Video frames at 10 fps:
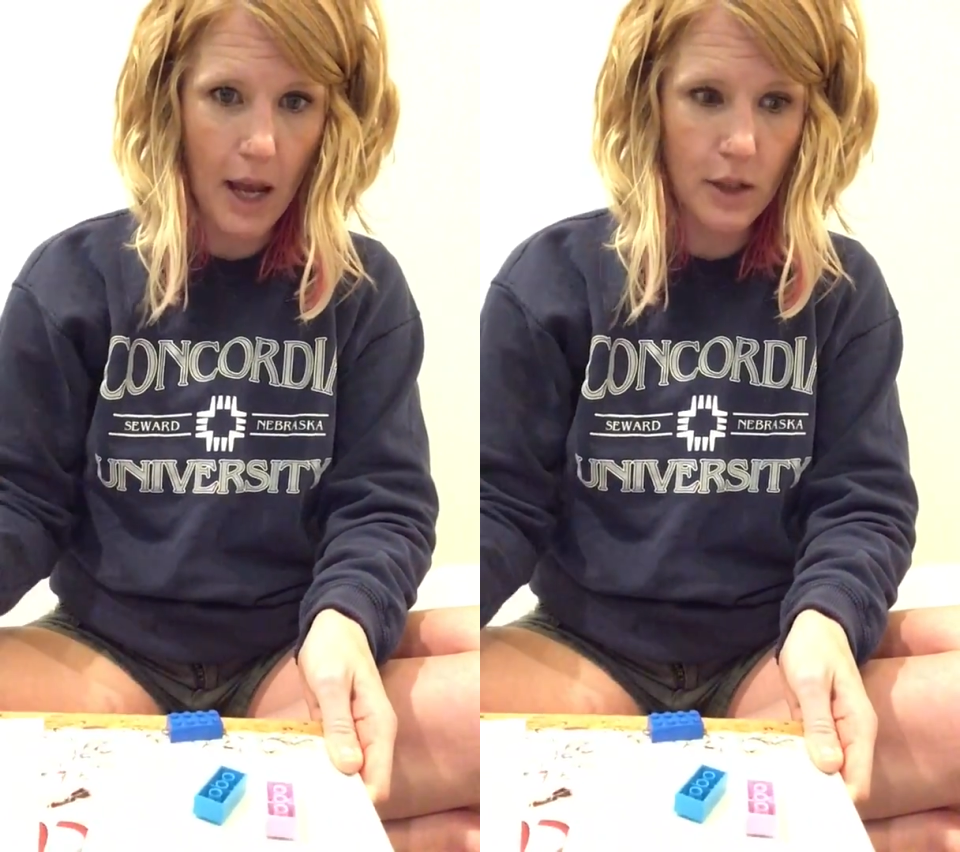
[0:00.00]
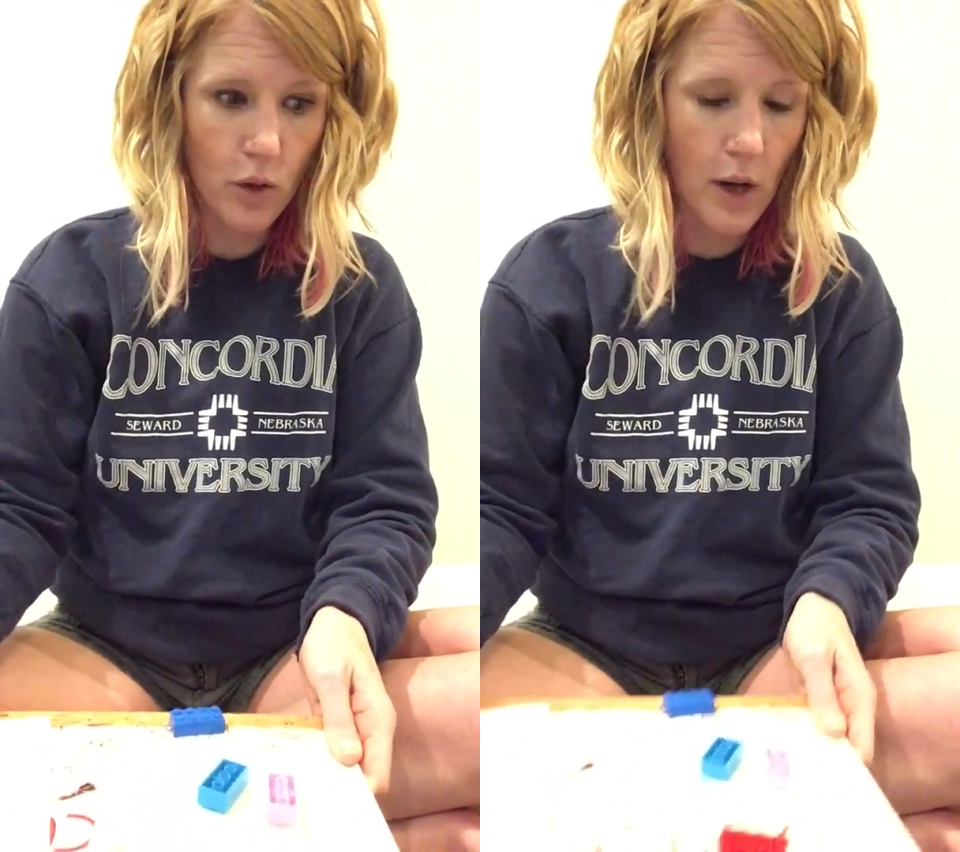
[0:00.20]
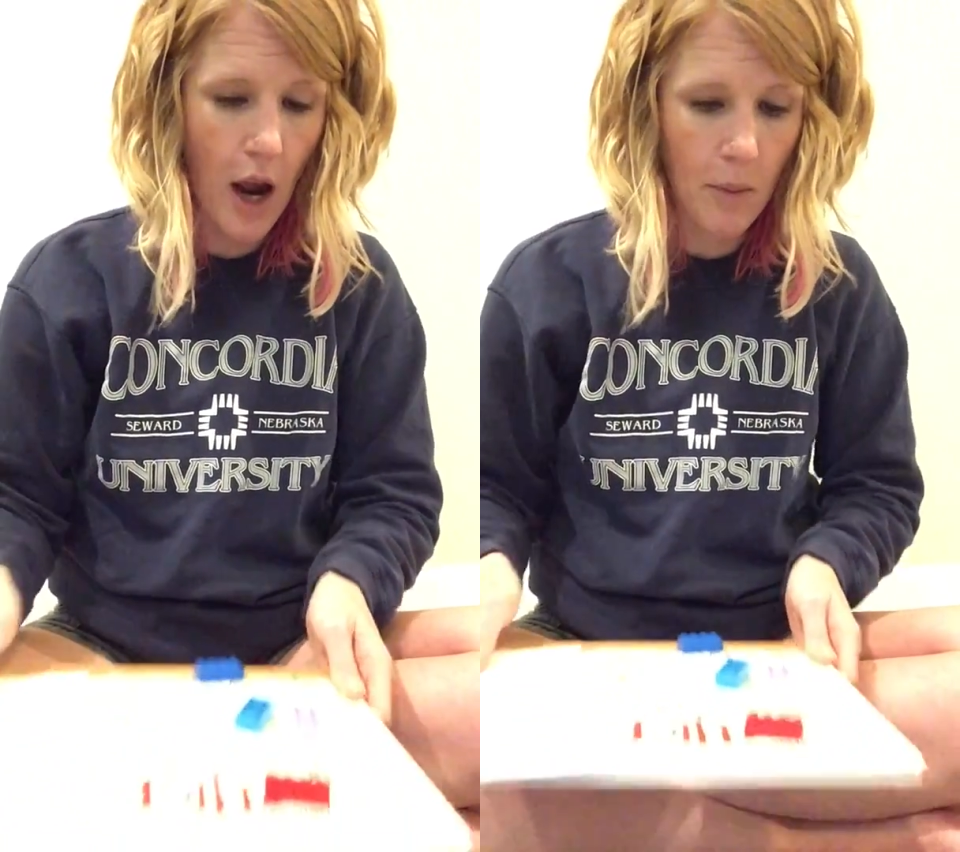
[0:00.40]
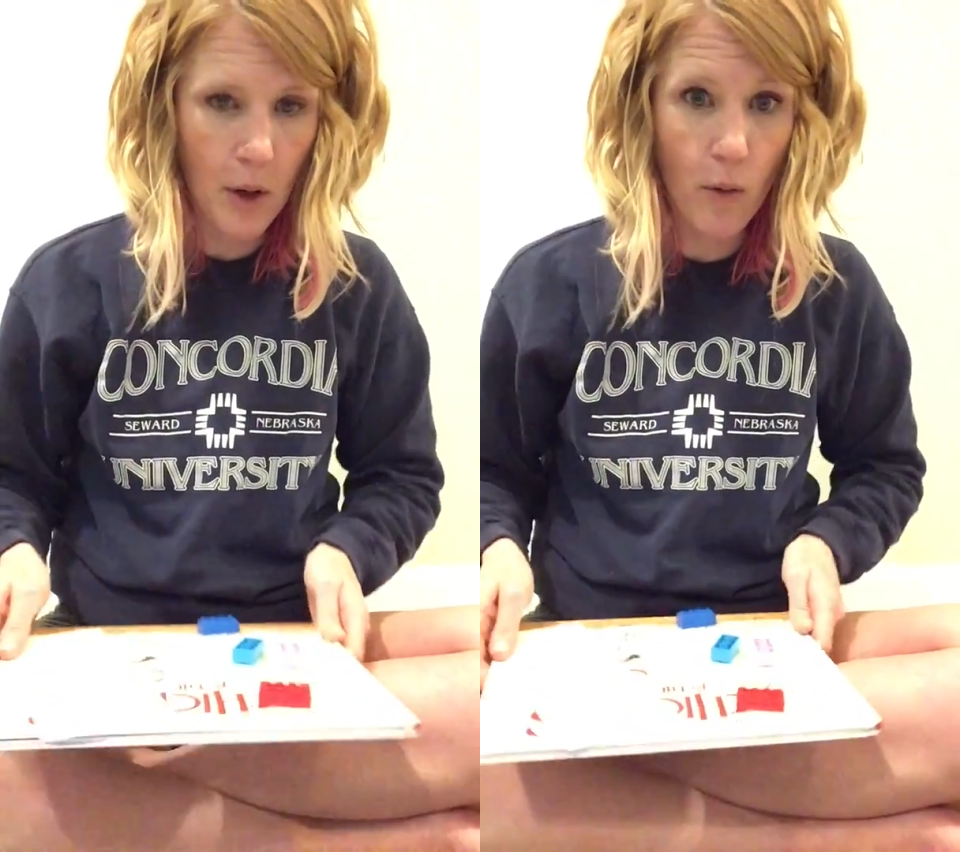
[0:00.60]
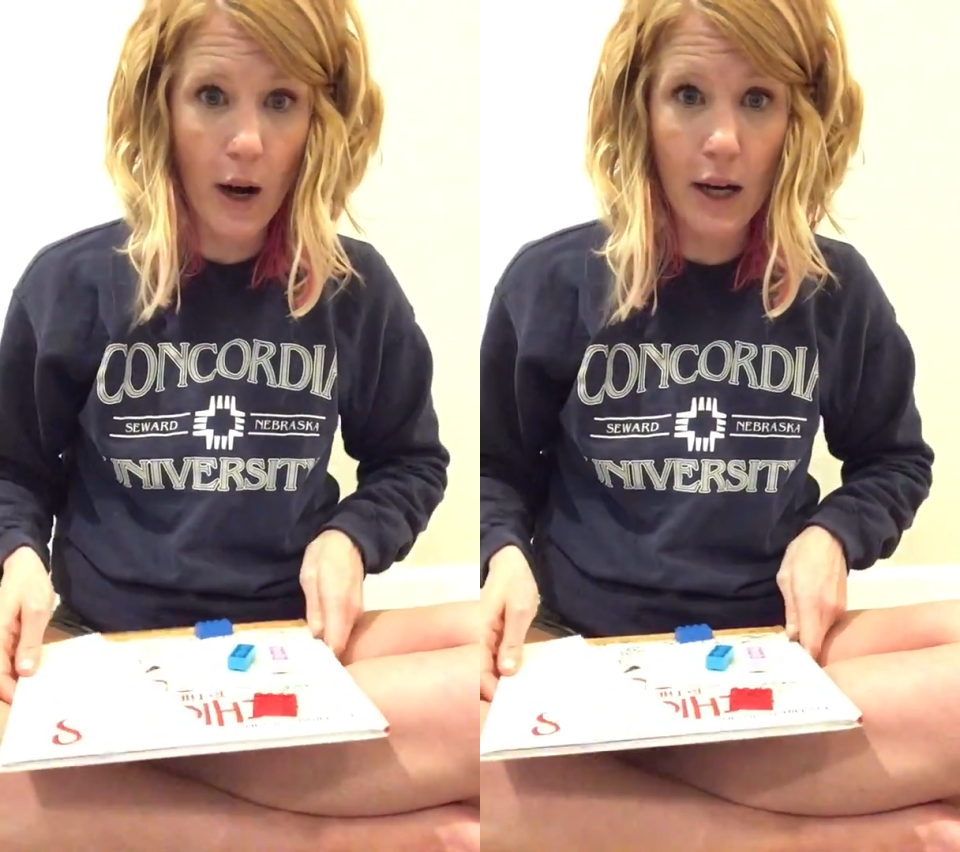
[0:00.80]
So now I'm going to
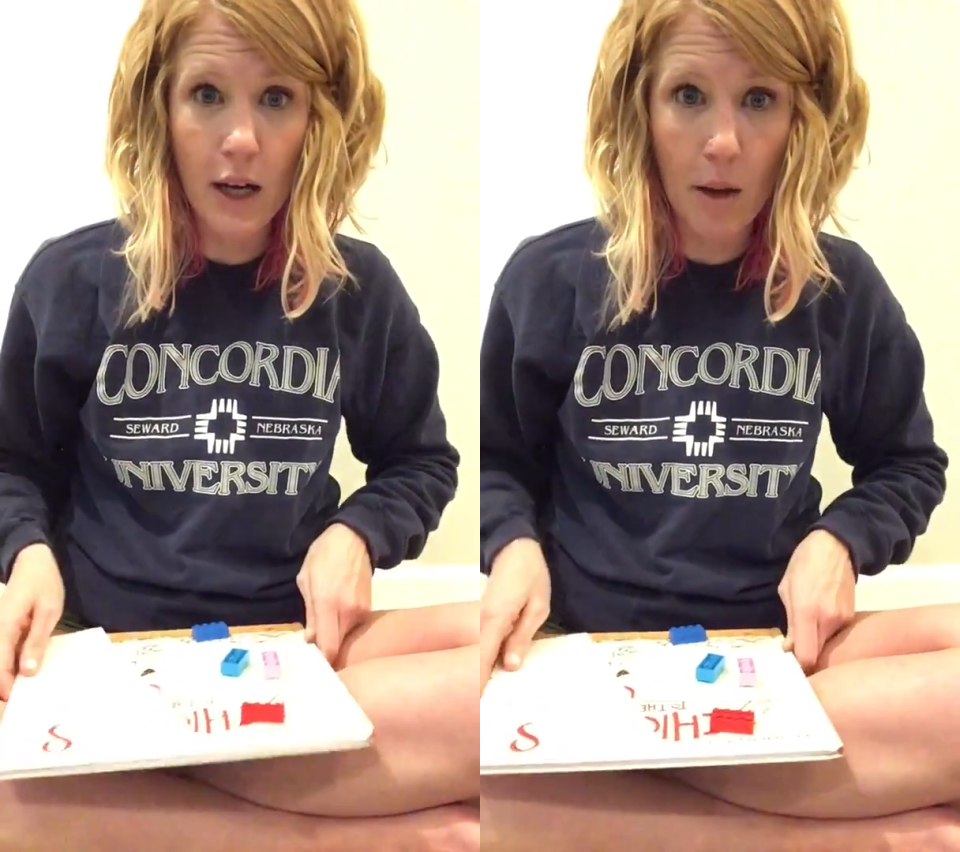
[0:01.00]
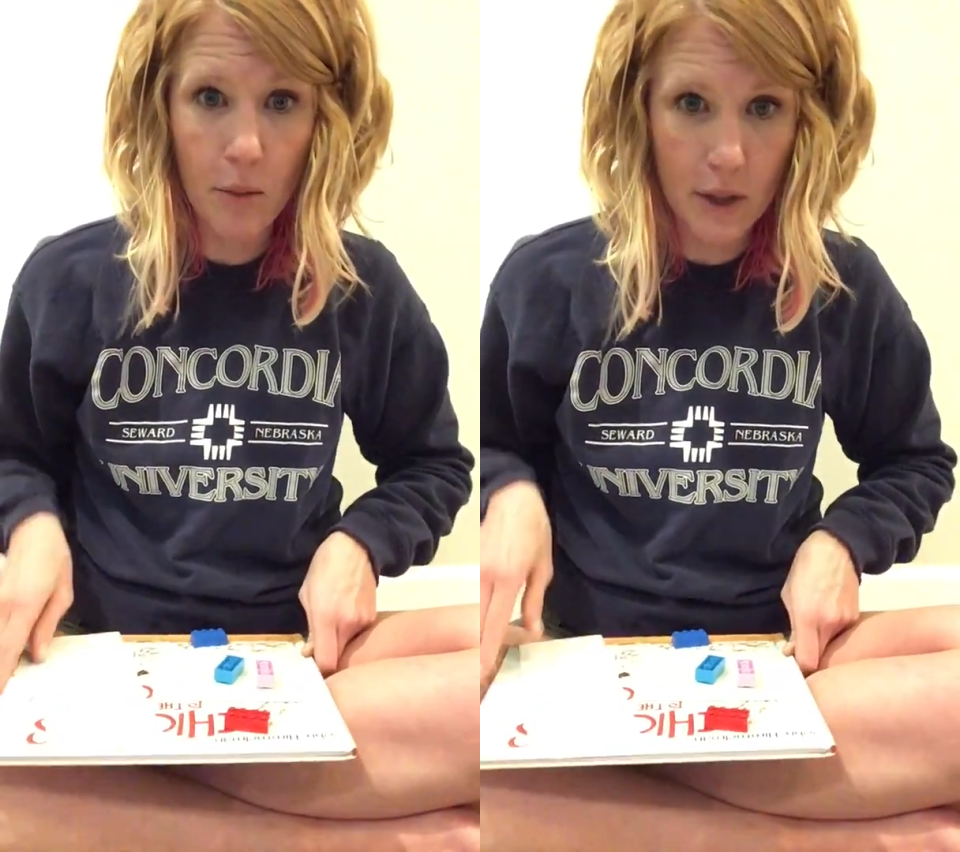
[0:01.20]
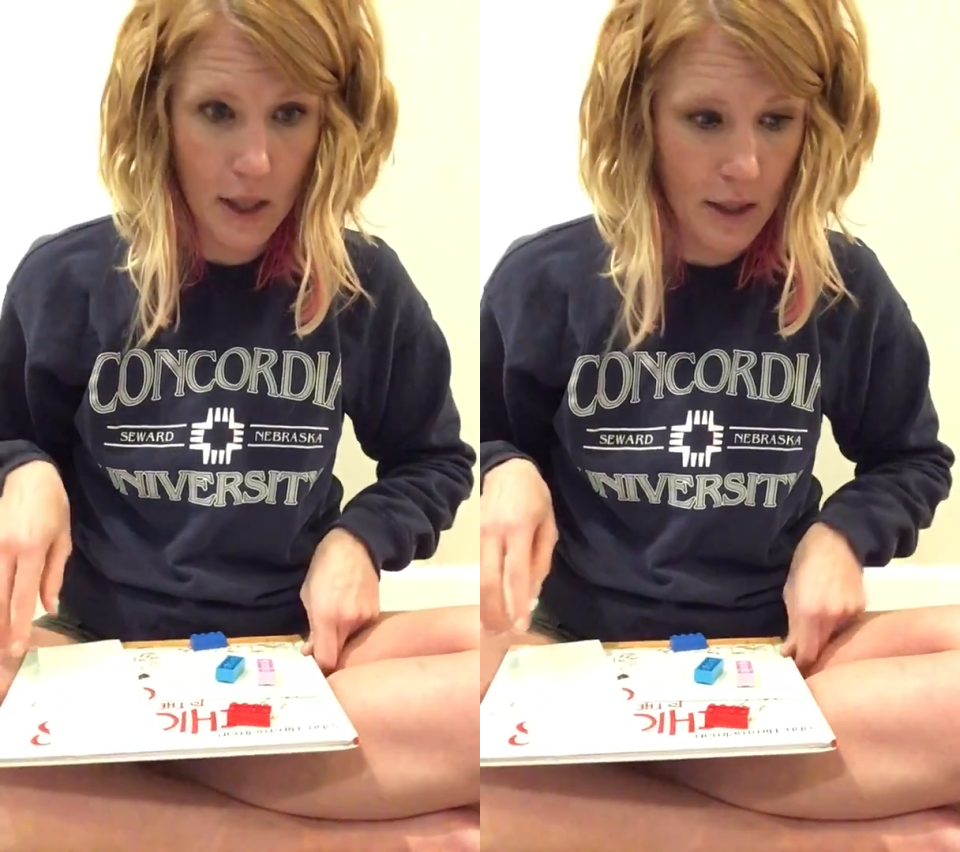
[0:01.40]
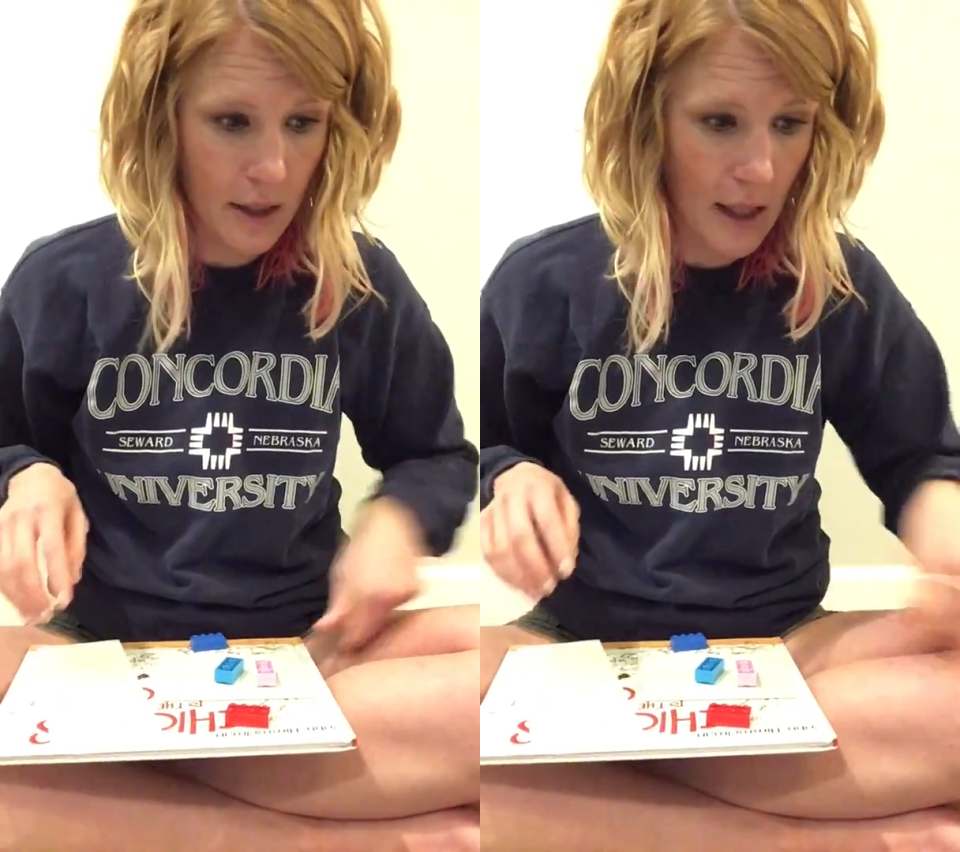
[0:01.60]
write a number sentence.